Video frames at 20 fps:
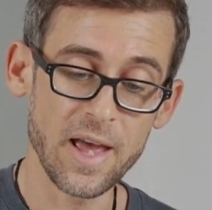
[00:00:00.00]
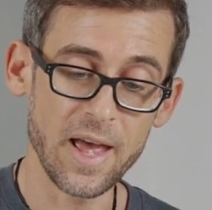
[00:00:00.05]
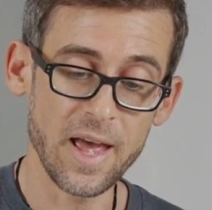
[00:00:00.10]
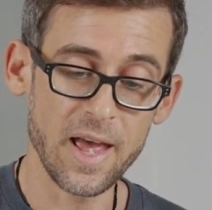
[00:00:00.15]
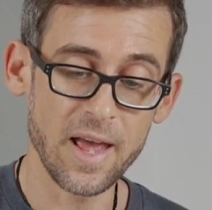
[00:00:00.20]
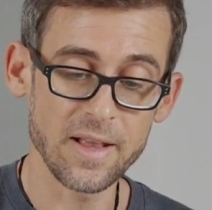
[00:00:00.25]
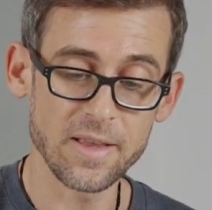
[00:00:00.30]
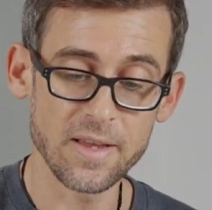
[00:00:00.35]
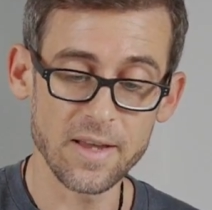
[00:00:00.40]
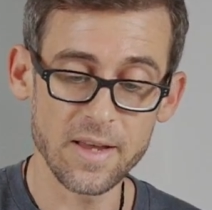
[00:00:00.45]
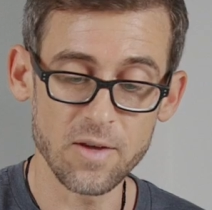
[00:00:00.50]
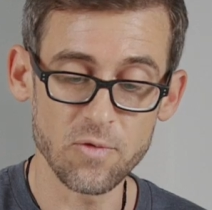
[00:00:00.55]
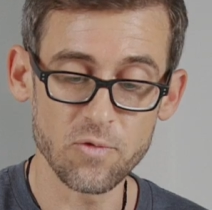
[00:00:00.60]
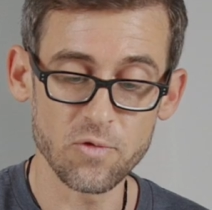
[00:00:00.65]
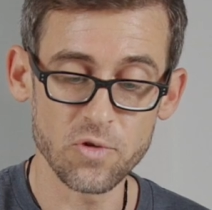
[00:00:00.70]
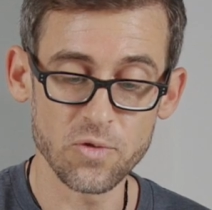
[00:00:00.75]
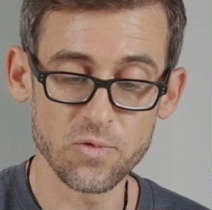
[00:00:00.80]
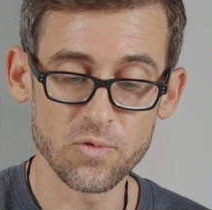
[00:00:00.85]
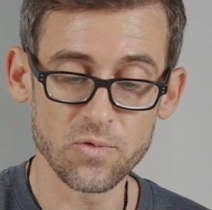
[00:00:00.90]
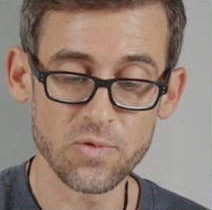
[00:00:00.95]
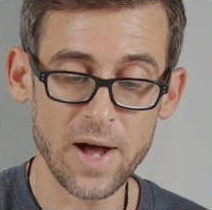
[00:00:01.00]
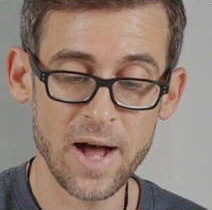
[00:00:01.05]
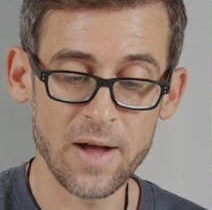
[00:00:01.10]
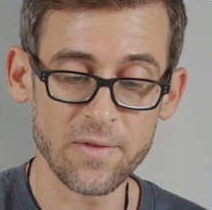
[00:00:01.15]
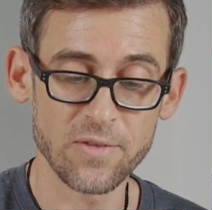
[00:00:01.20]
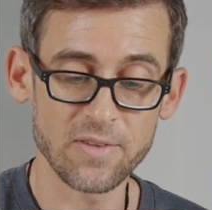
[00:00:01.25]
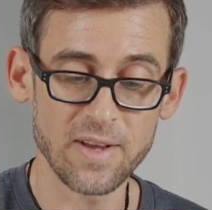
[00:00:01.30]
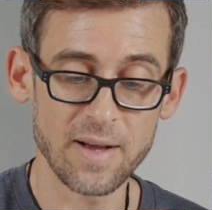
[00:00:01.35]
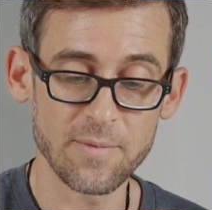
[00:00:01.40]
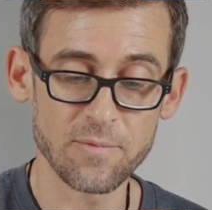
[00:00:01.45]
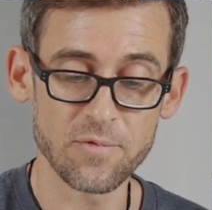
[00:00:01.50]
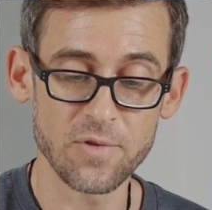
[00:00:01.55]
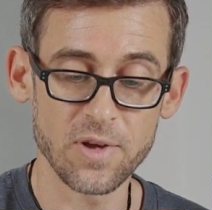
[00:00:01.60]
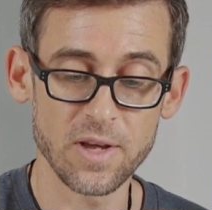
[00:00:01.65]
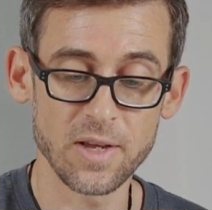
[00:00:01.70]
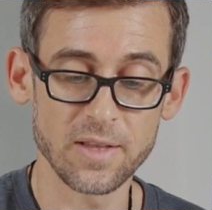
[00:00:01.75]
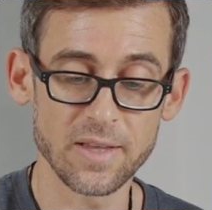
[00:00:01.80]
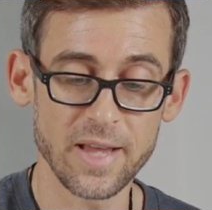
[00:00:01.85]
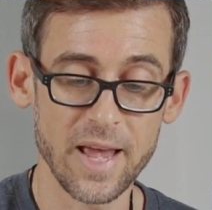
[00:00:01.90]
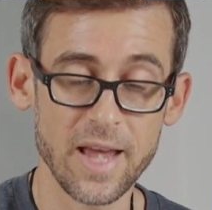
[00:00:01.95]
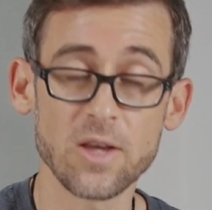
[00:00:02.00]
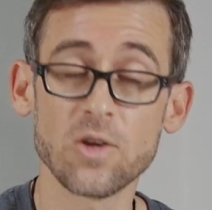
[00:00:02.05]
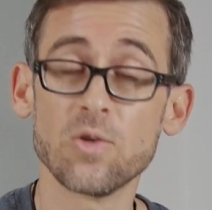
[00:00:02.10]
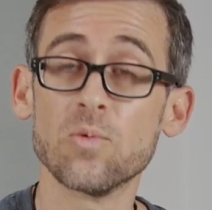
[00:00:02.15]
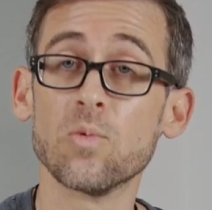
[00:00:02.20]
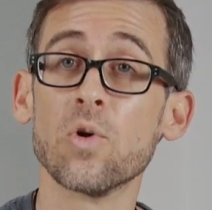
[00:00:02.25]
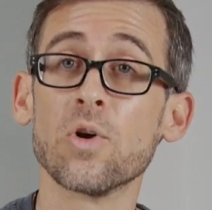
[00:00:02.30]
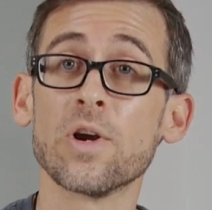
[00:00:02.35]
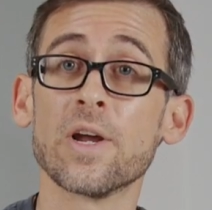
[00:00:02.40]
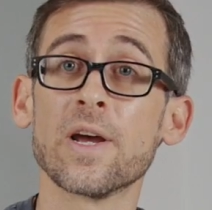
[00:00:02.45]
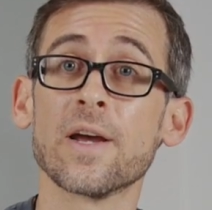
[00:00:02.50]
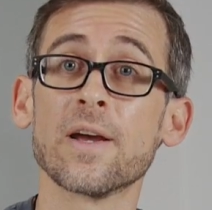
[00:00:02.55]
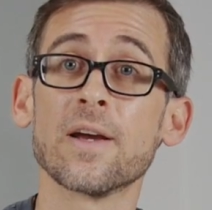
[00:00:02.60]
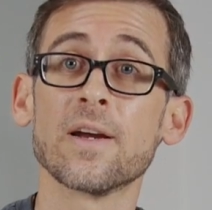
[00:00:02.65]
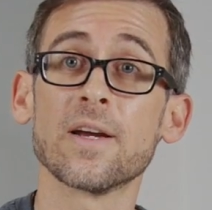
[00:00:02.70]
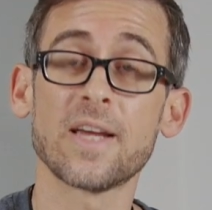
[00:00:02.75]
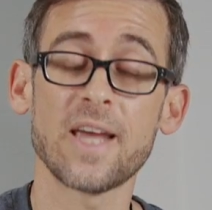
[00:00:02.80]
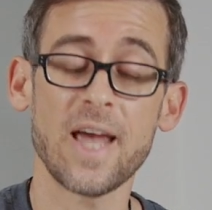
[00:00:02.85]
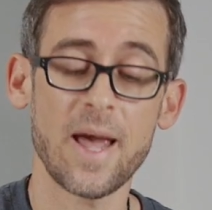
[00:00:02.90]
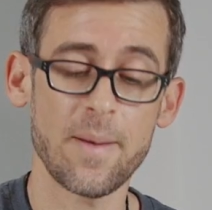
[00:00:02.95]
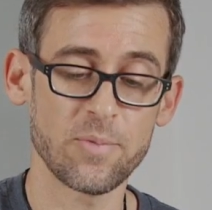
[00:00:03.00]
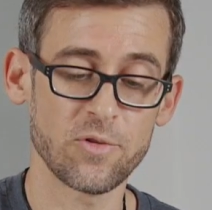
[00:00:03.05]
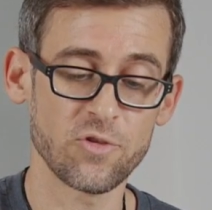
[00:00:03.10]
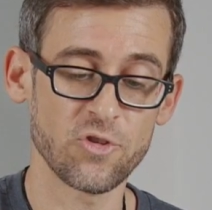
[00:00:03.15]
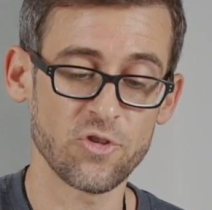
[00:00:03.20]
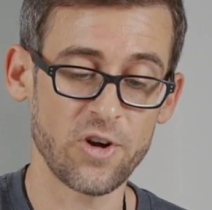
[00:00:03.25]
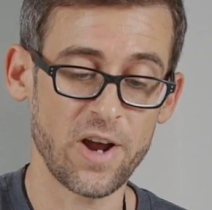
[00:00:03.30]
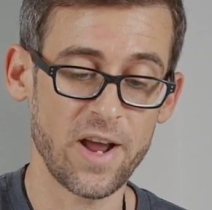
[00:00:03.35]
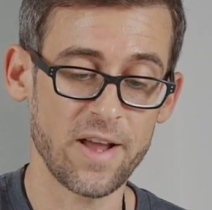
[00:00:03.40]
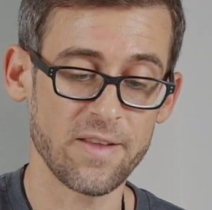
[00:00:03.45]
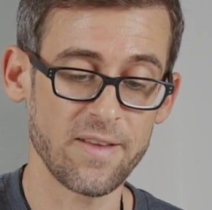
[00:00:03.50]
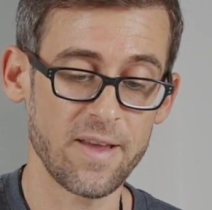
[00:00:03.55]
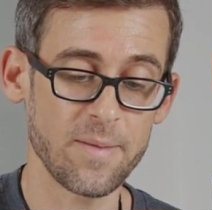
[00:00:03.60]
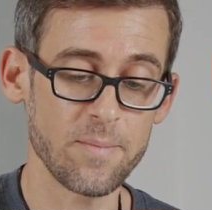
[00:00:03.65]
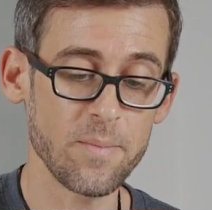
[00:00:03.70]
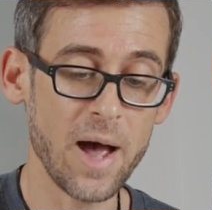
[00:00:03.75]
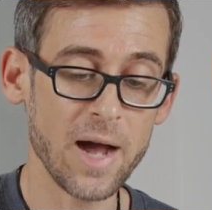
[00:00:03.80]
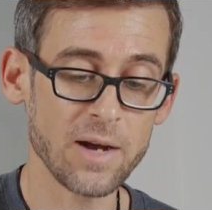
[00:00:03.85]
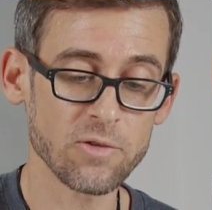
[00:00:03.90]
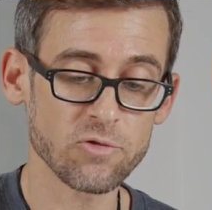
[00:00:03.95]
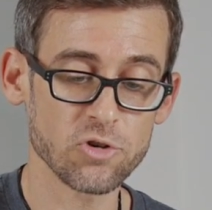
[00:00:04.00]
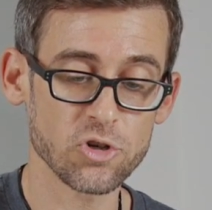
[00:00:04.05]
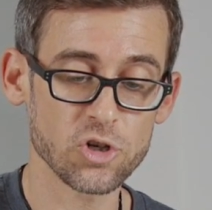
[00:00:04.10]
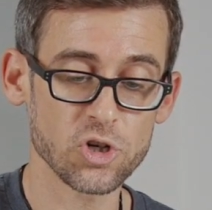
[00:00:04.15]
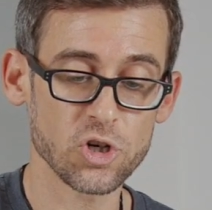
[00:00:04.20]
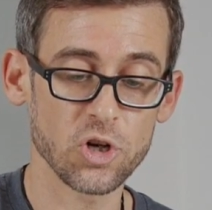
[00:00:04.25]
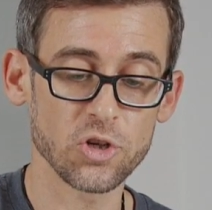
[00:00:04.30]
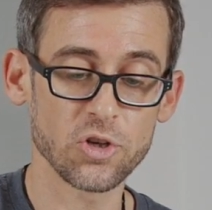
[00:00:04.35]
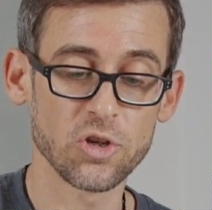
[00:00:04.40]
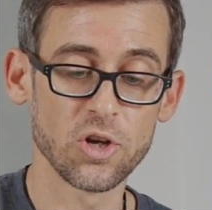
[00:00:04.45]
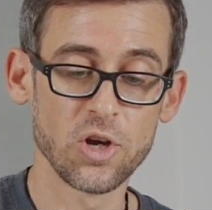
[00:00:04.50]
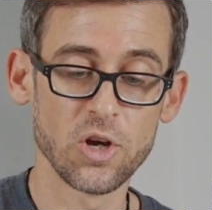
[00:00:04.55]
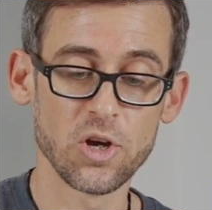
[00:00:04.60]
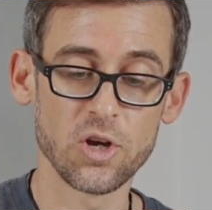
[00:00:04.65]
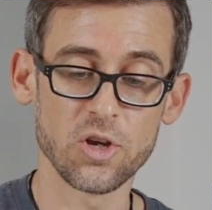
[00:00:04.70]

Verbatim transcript: And if you found something that you want to capture as a macro shot,